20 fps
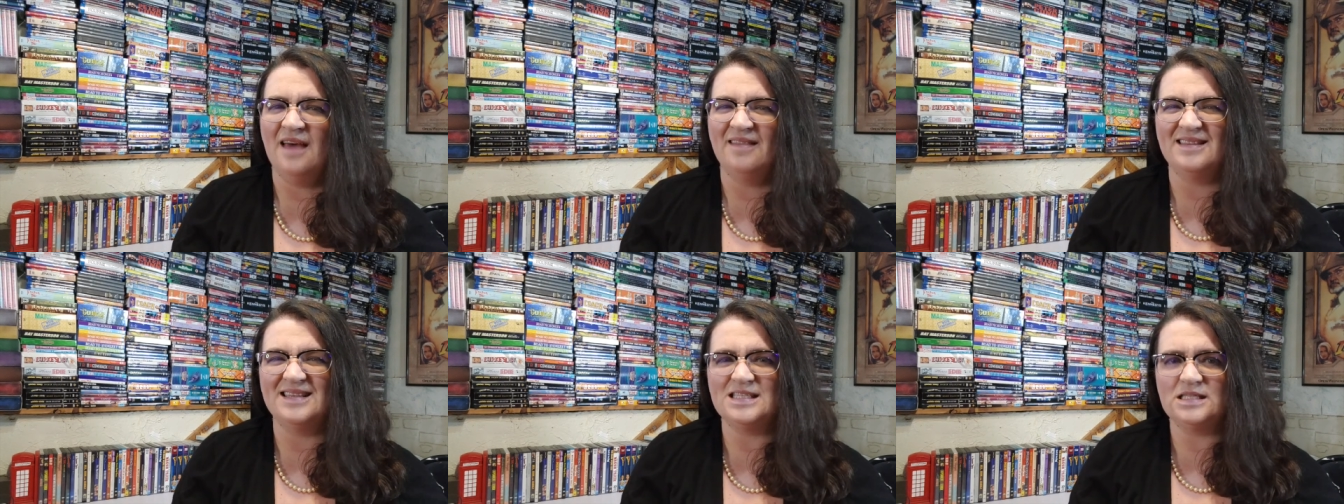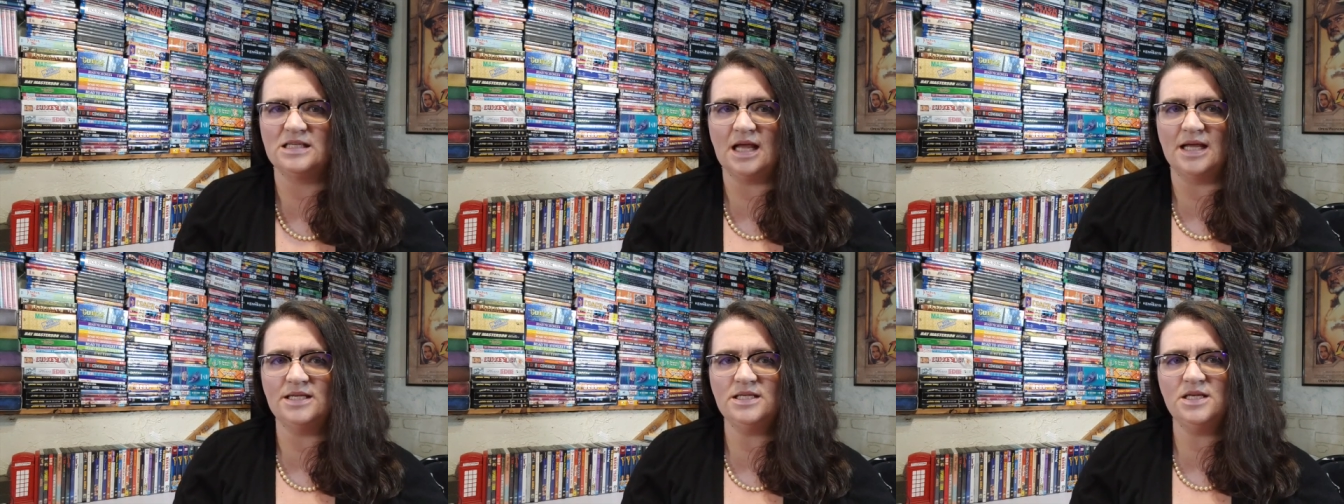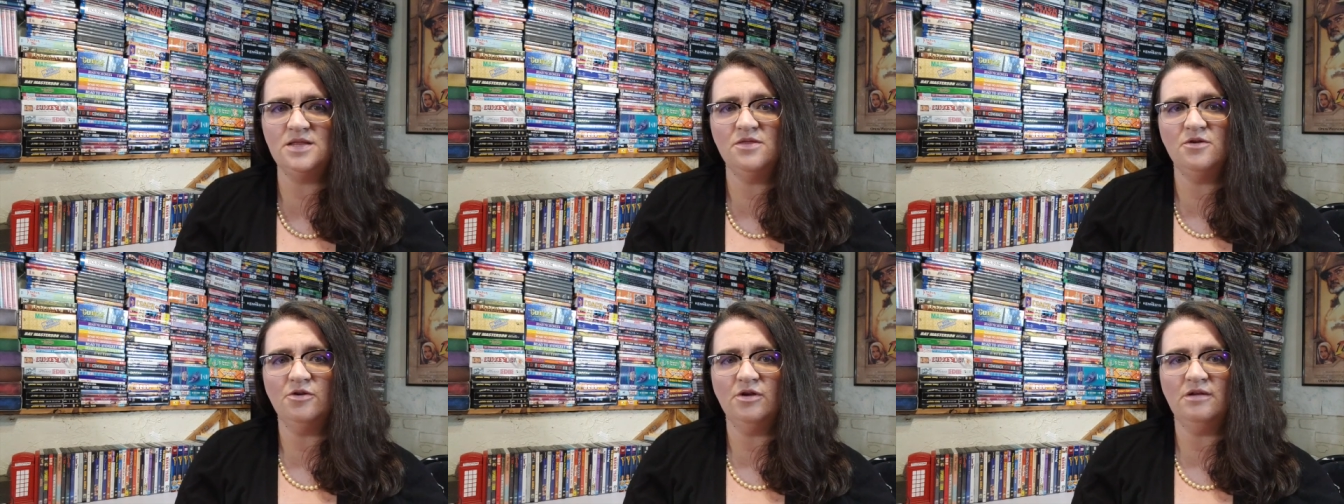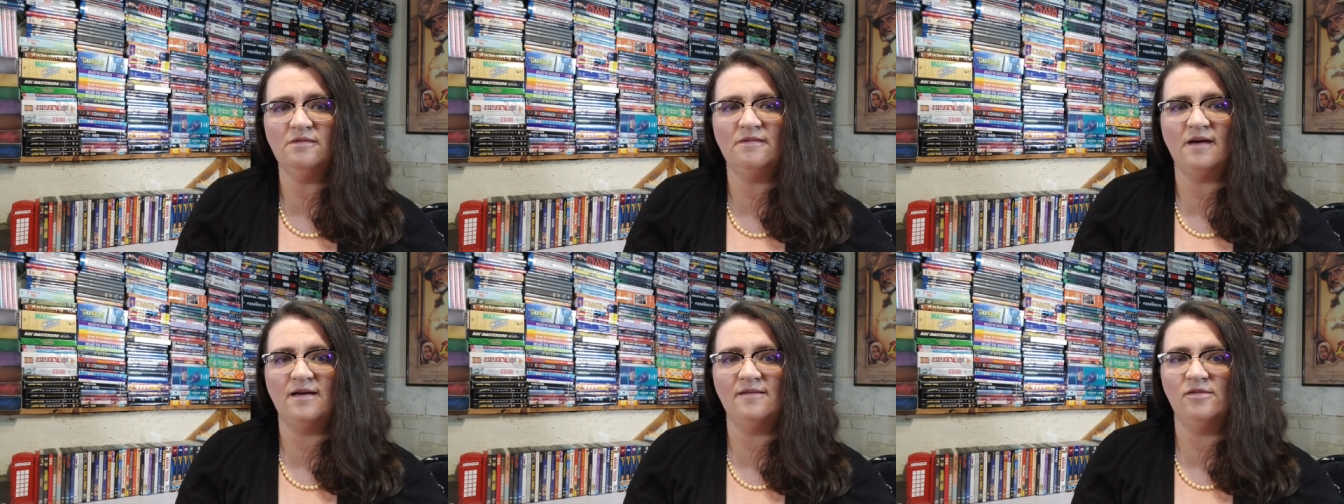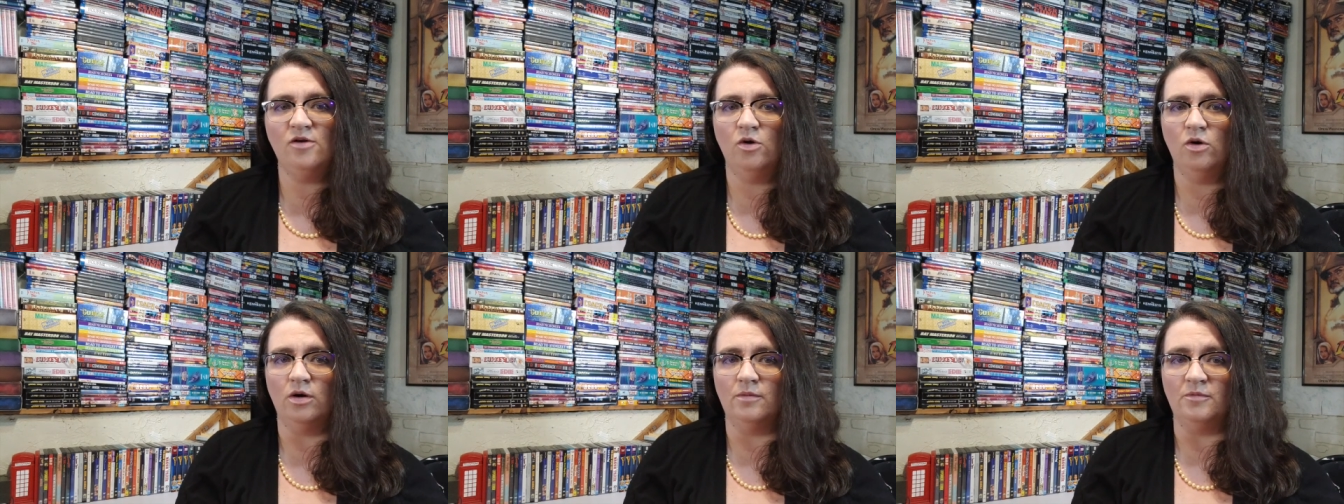This 1935
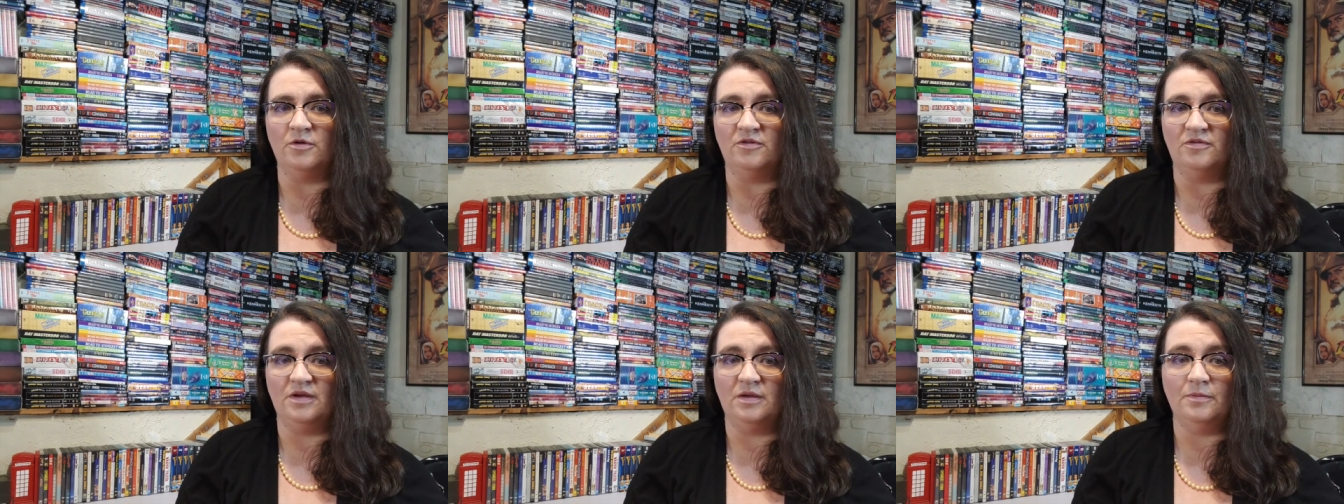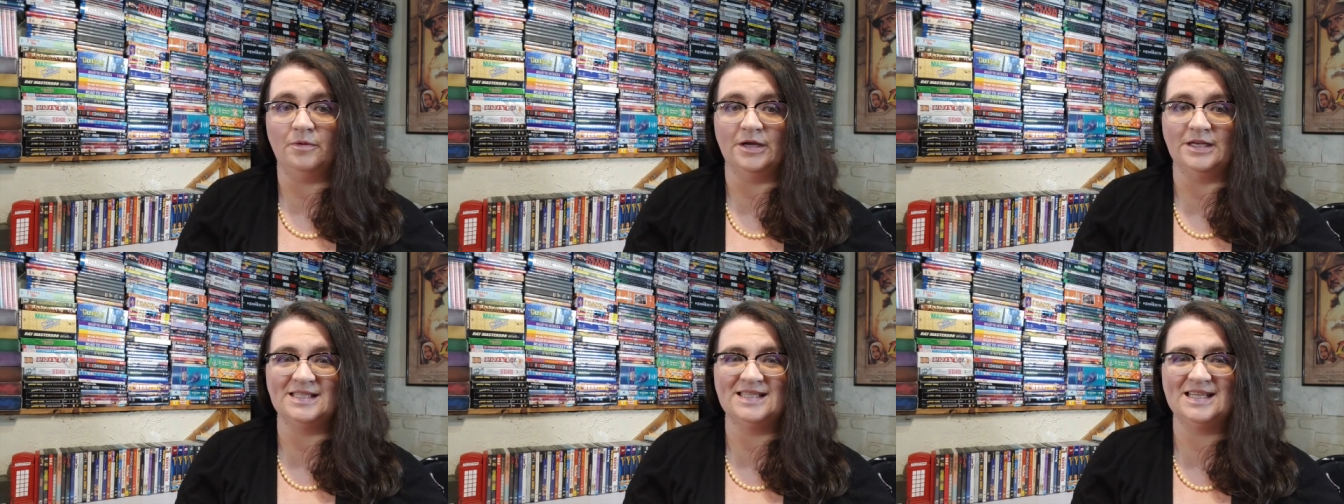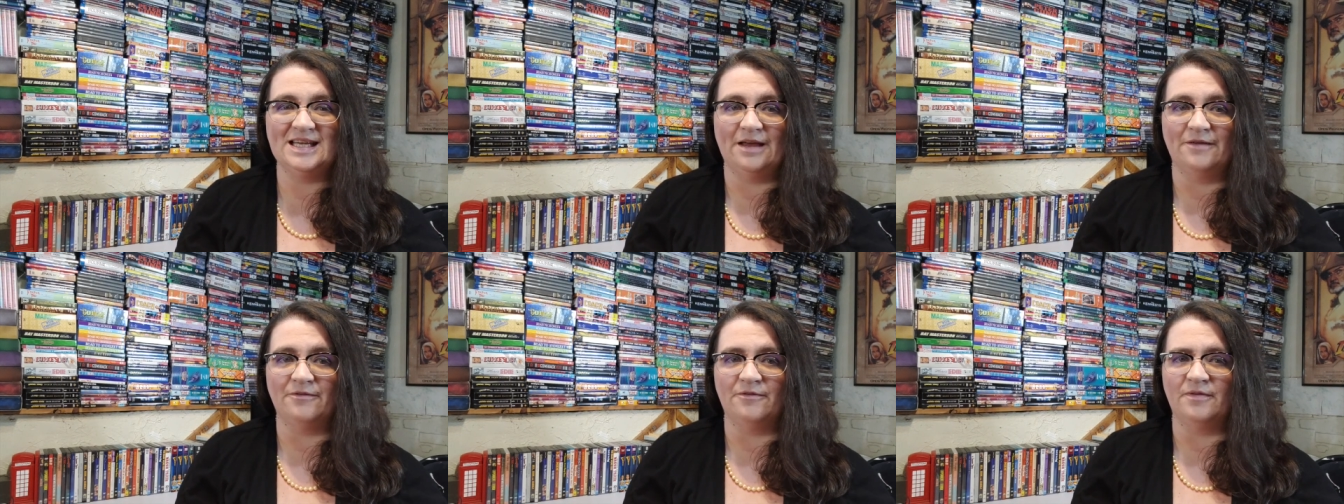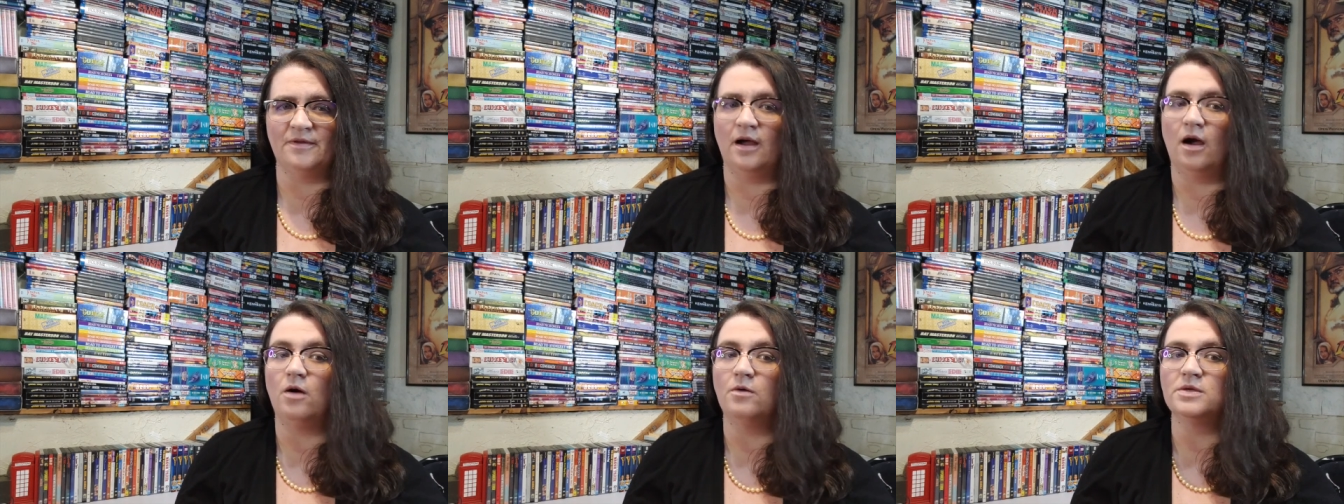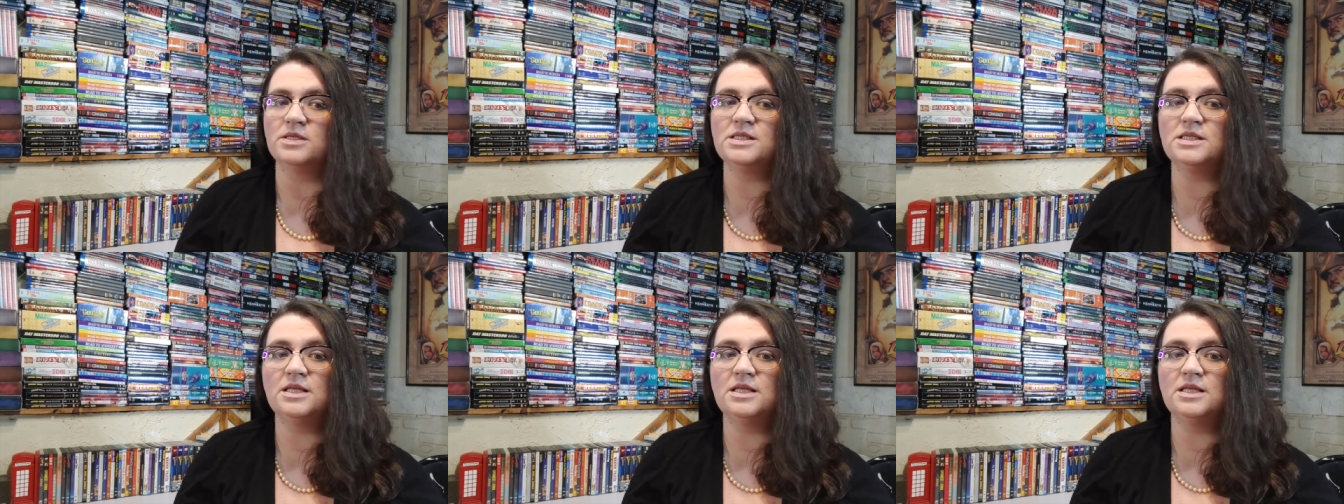horror movie brings together the always